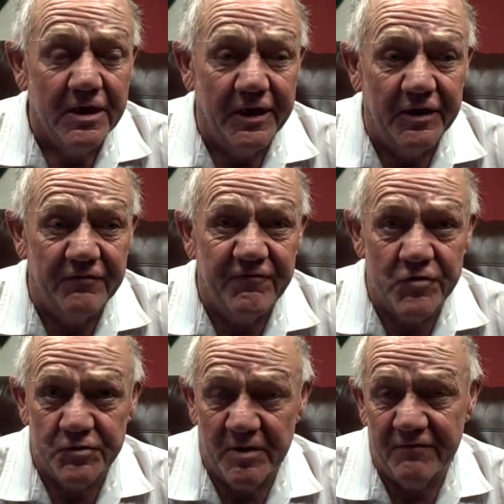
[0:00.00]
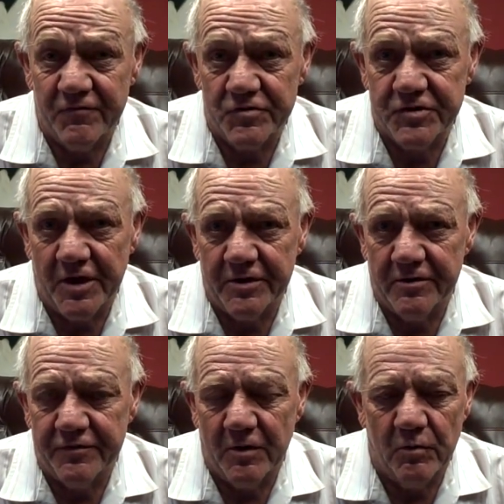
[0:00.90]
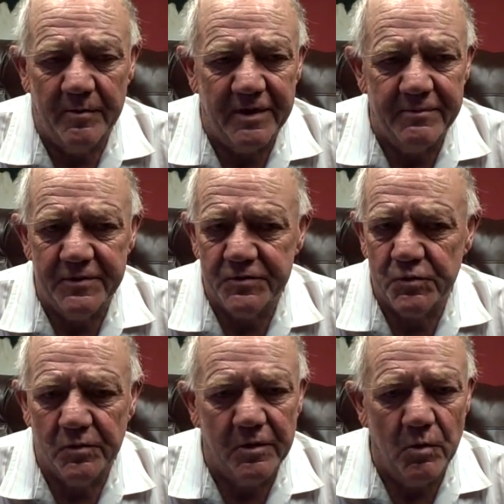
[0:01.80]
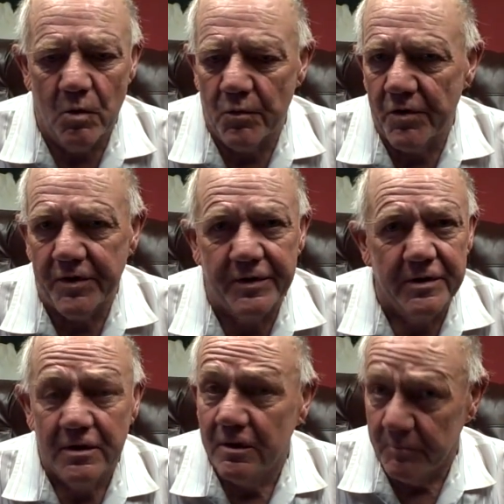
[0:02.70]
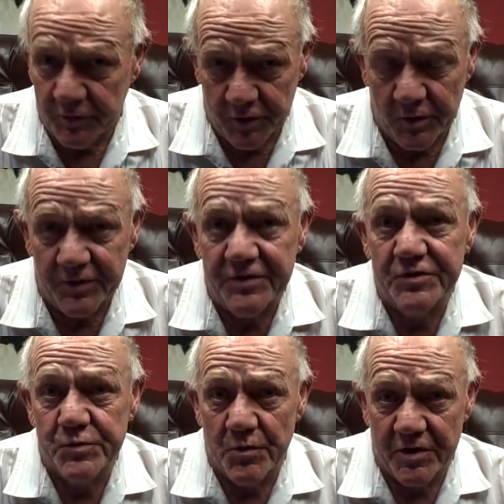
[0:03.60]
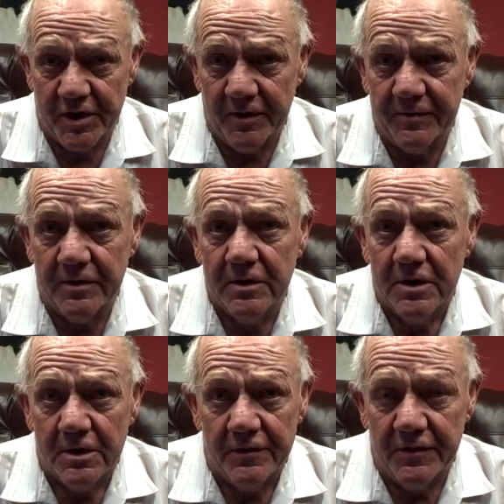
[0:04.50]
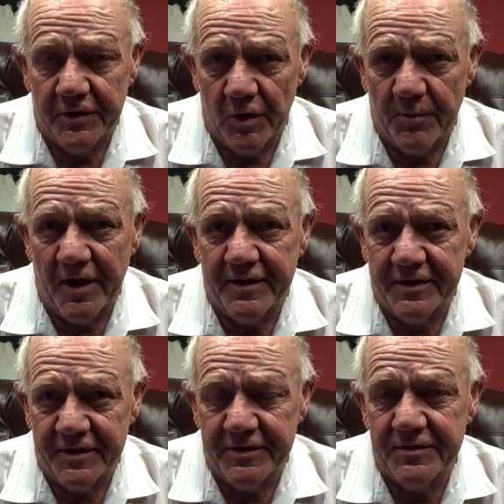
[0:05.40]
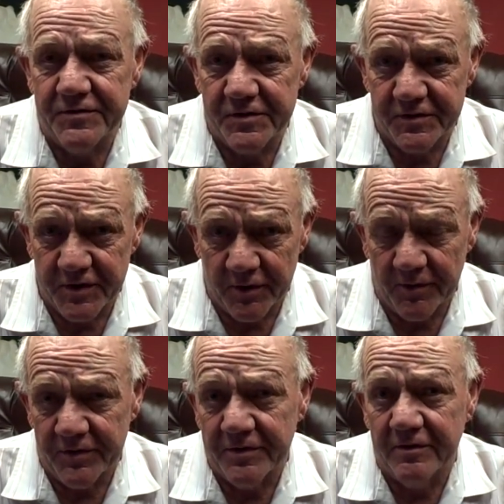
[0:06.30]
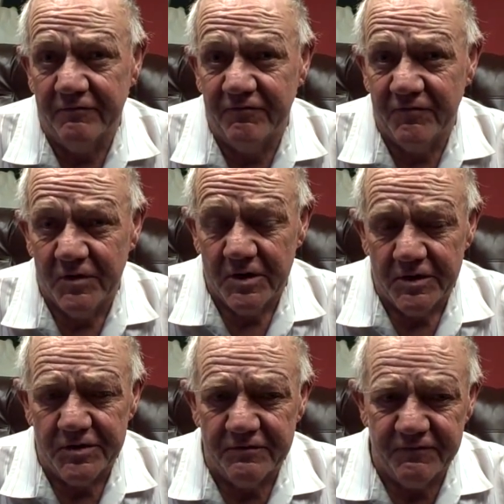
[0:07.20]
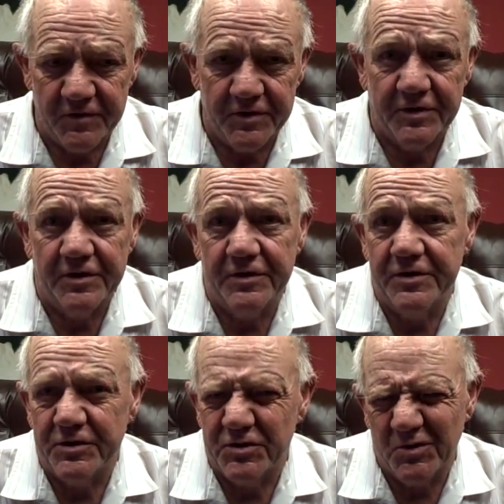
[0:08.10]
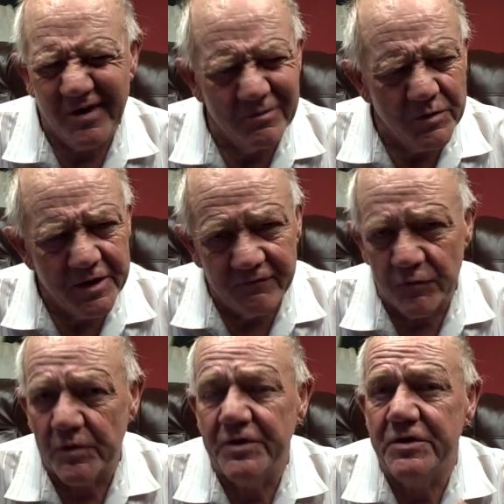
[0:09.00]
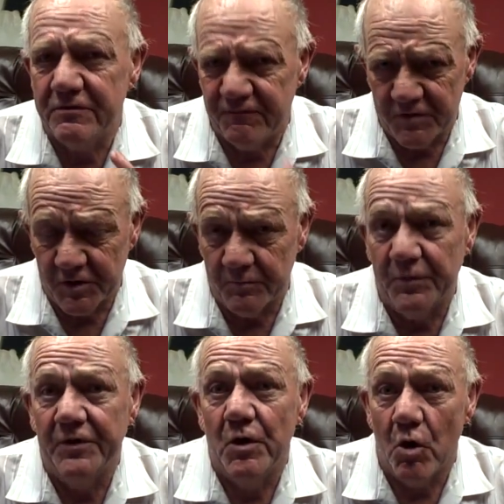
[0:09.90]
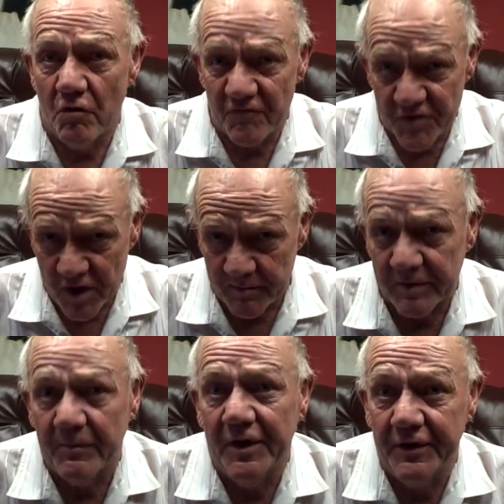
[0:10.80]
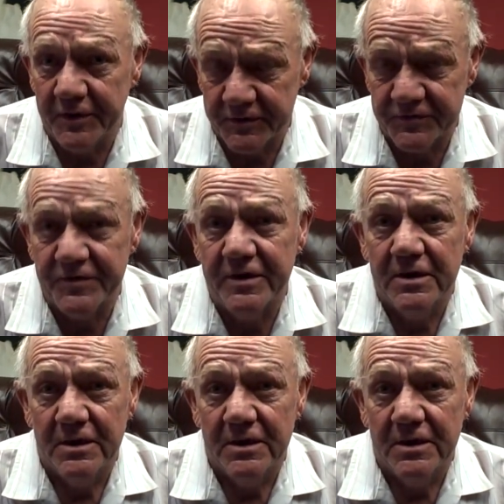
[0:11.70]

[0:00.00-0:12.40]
And at first, when I first got here, I thought, well, maybe this won't work. But no, it does work out. The help I need is in the area of defeating an addiction. We never really defeat it, but overcoming my addiction.